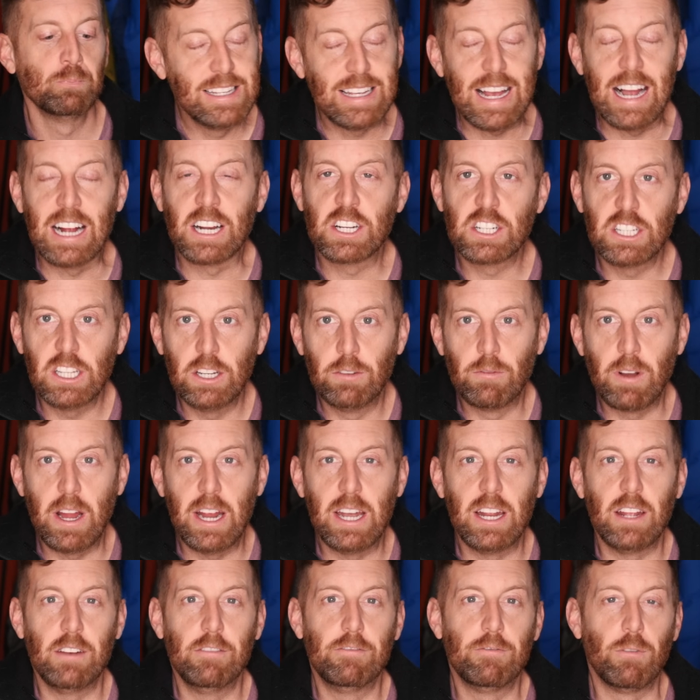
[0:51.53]
is actually
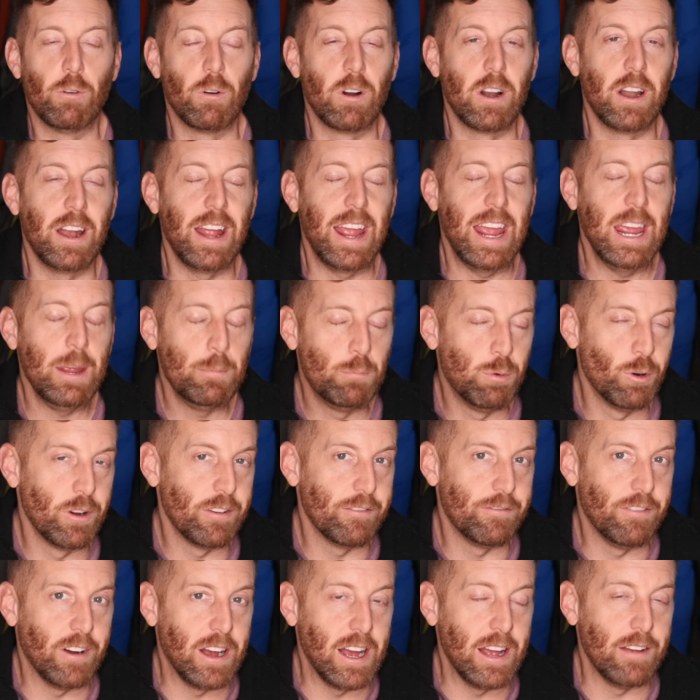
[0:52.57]
rated for
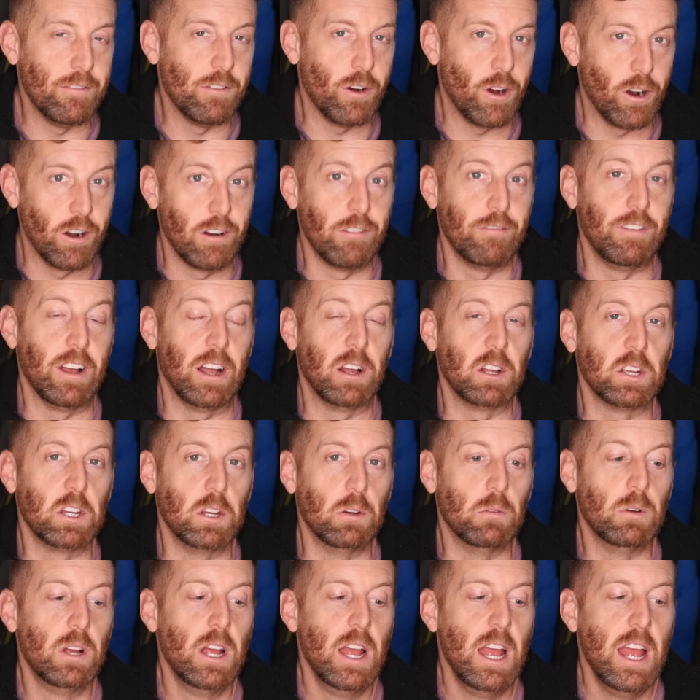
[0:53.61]
8.5 R
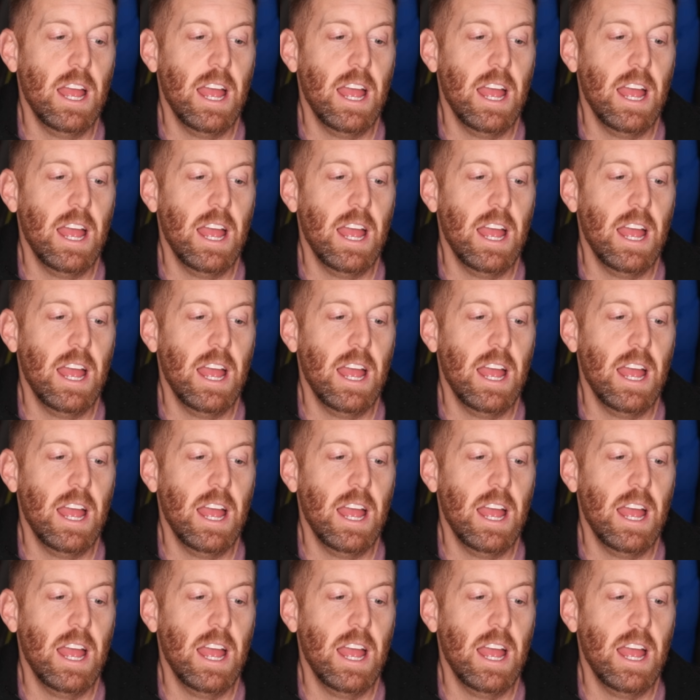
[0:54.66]
value.